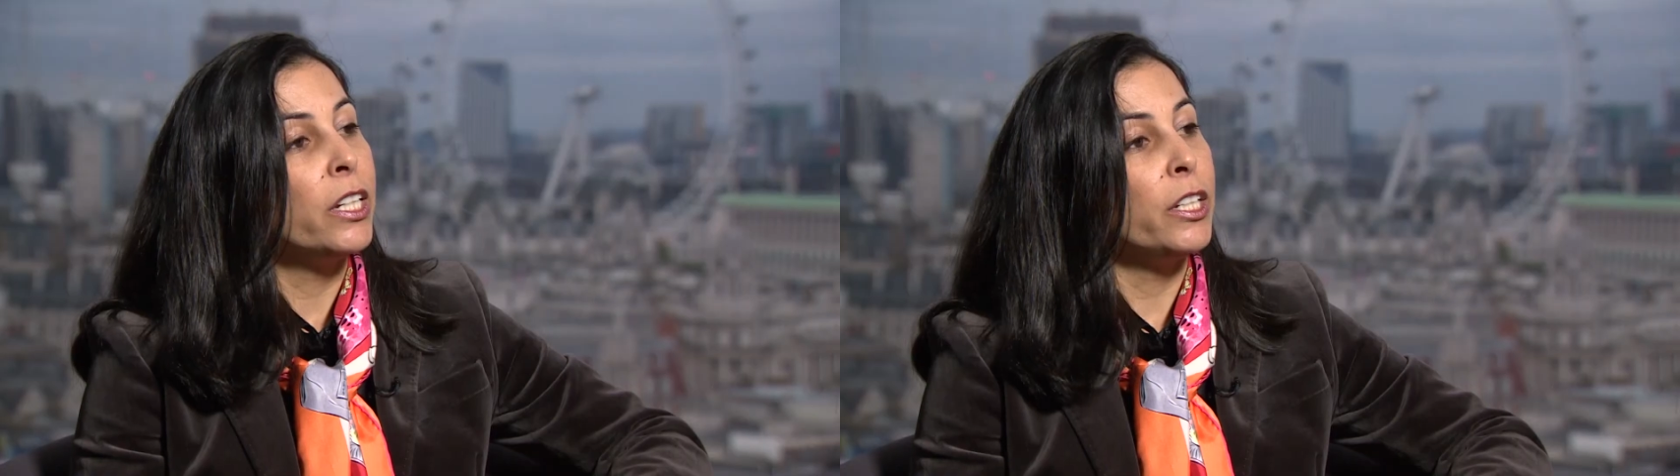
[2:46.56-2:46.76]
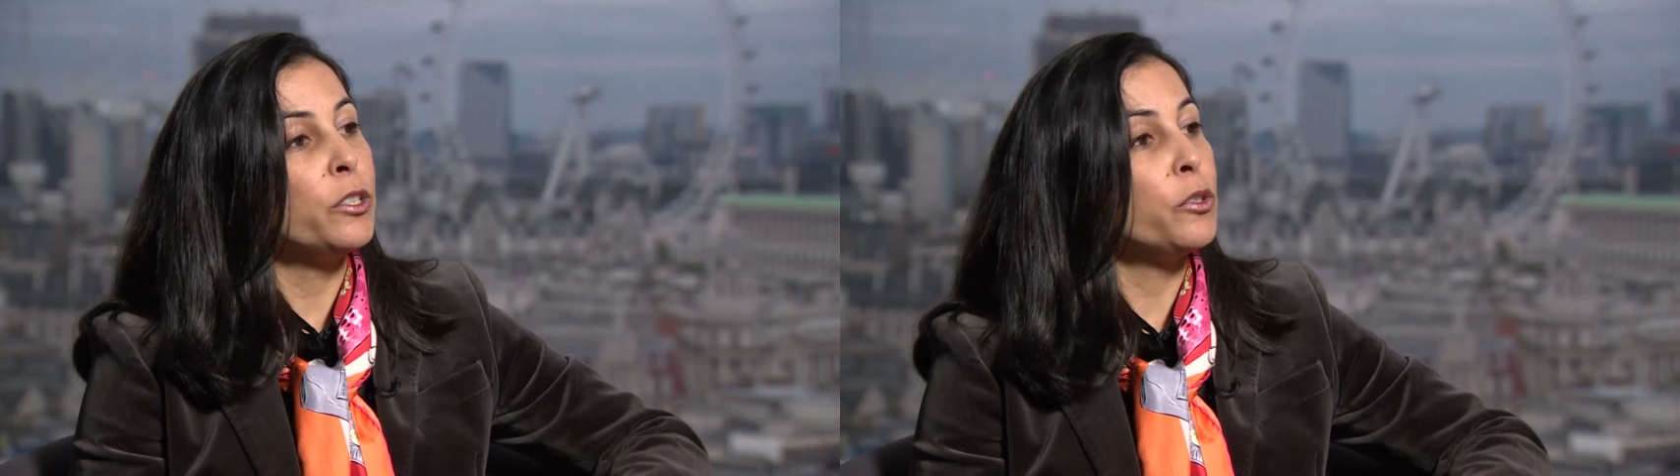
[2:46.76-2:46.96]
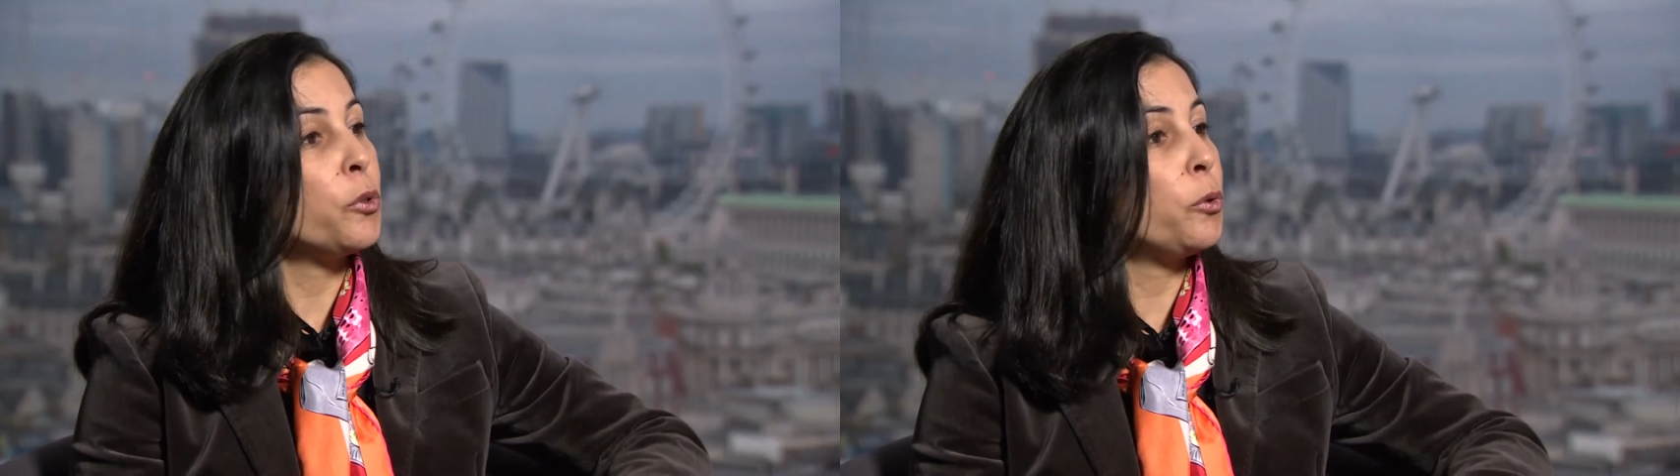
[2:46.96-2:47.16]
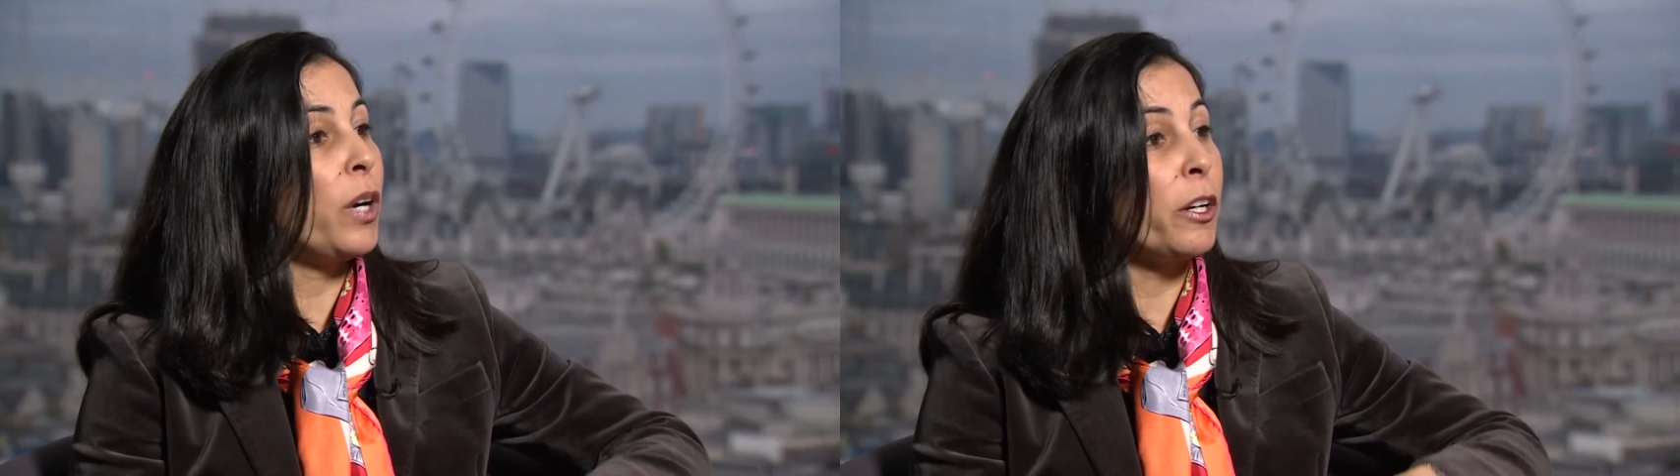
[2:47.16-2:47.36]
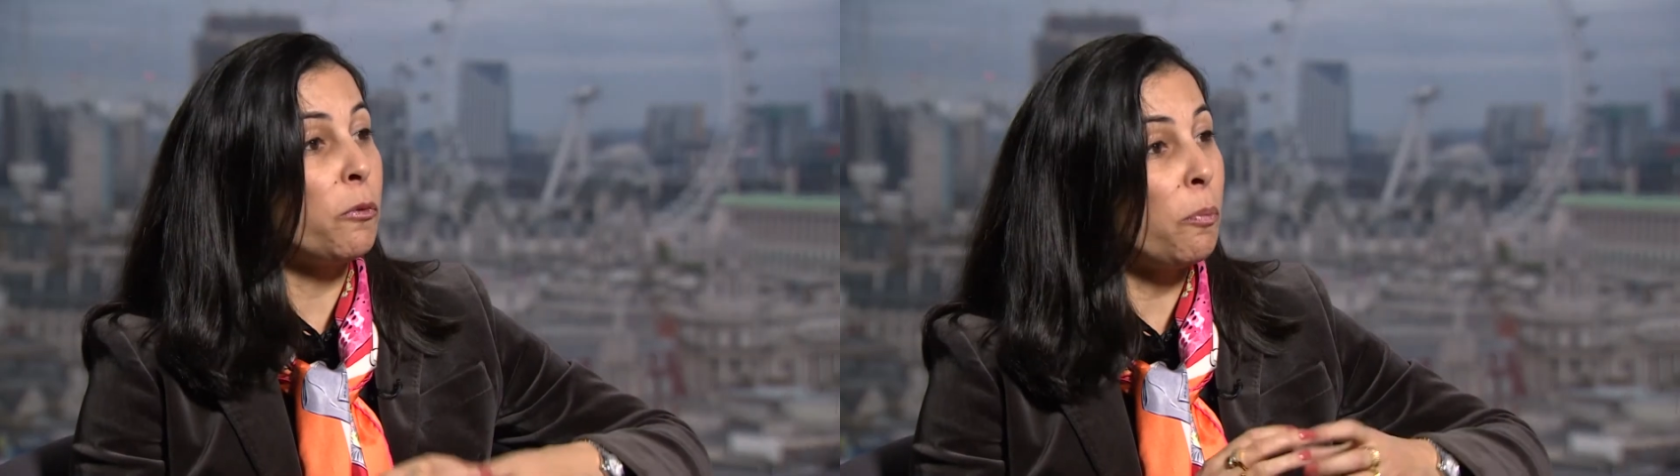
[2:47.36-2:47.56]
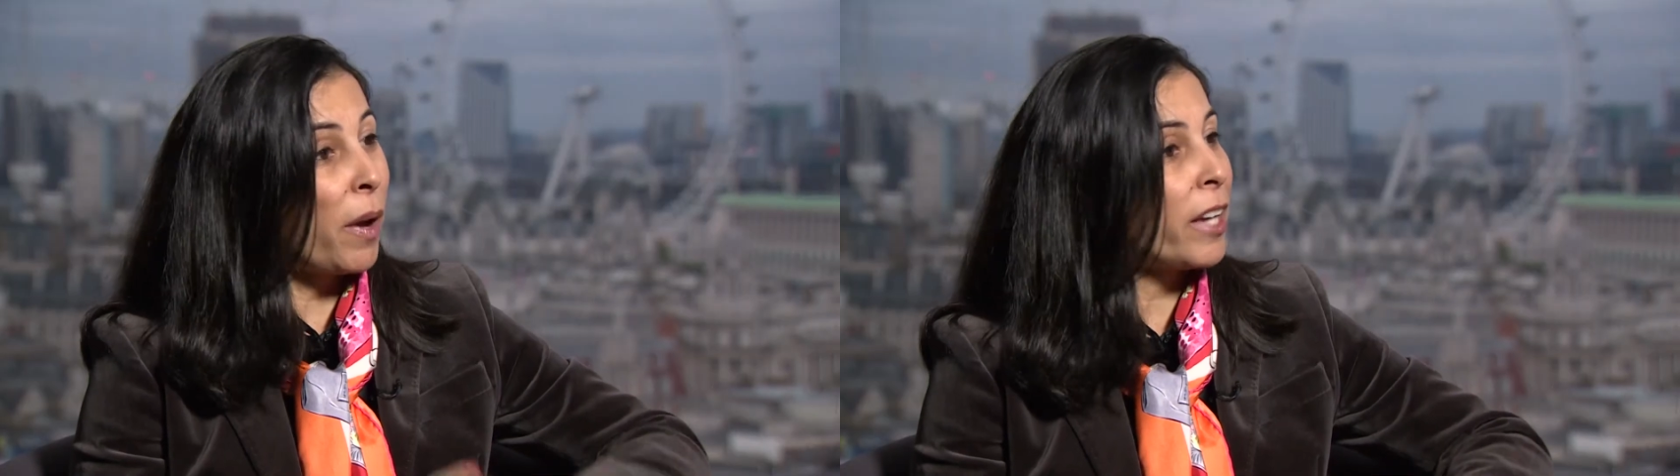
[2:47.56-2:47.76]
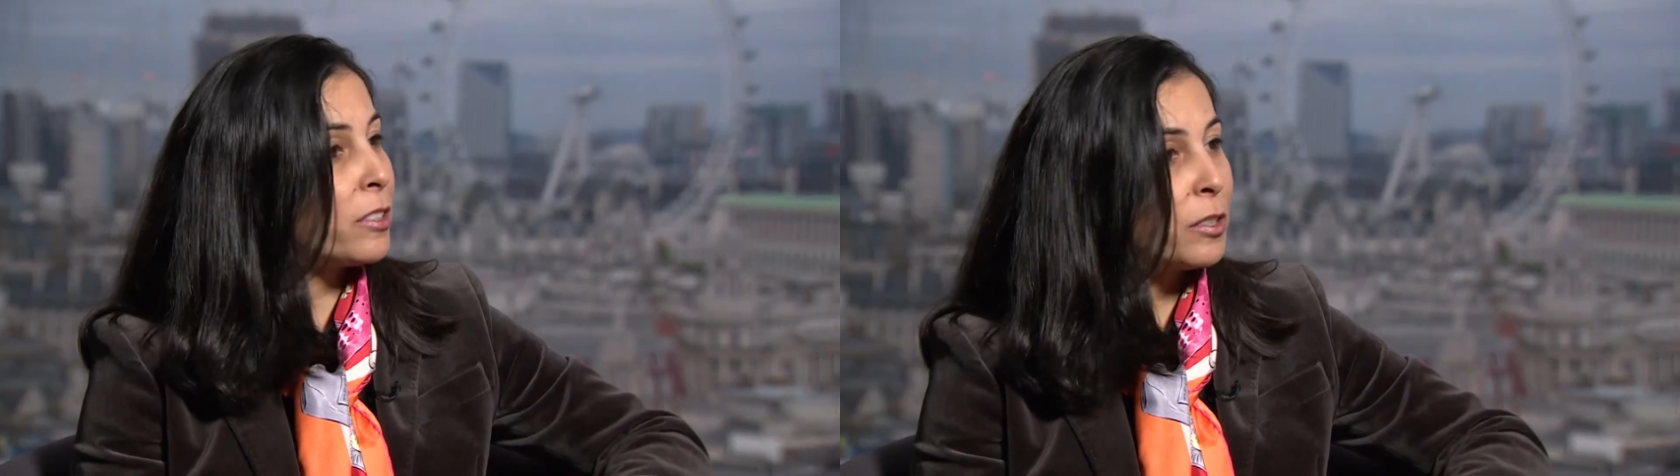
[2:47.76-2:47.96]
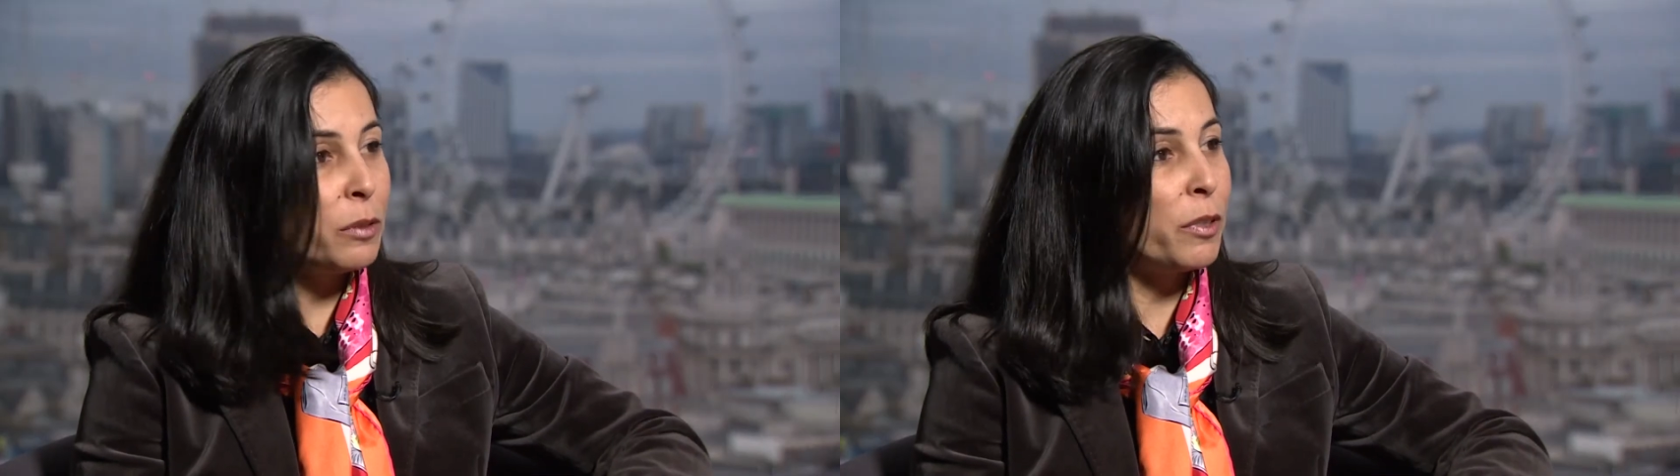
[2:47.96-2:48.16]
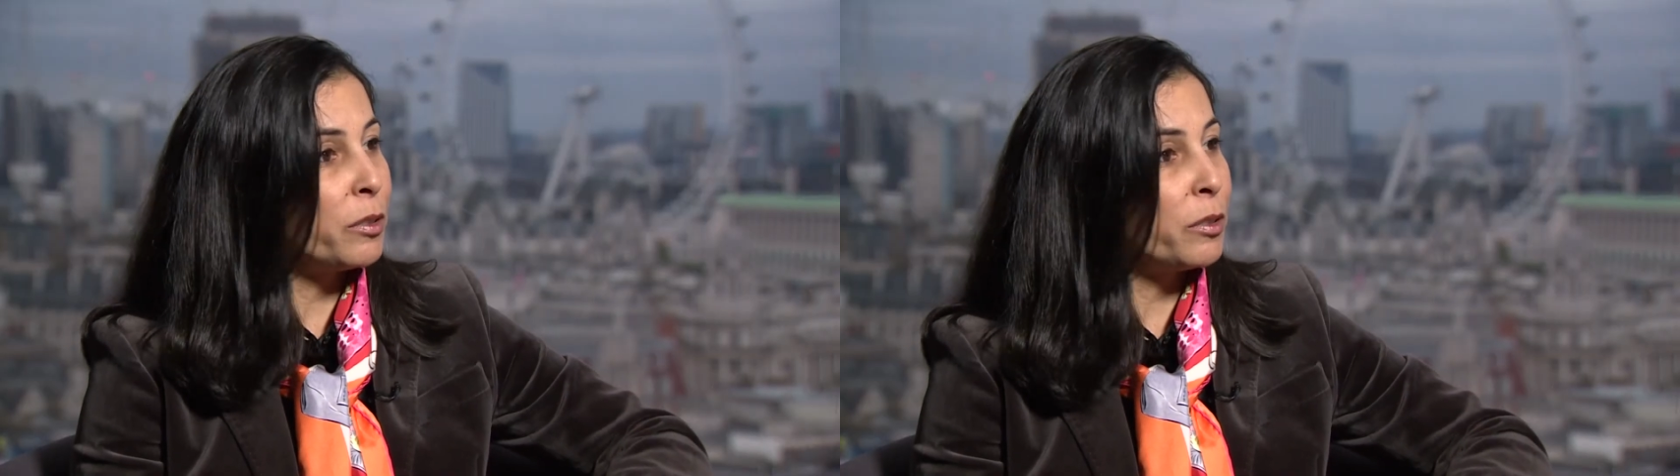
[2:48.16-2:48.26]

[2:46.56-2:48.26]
into a competitive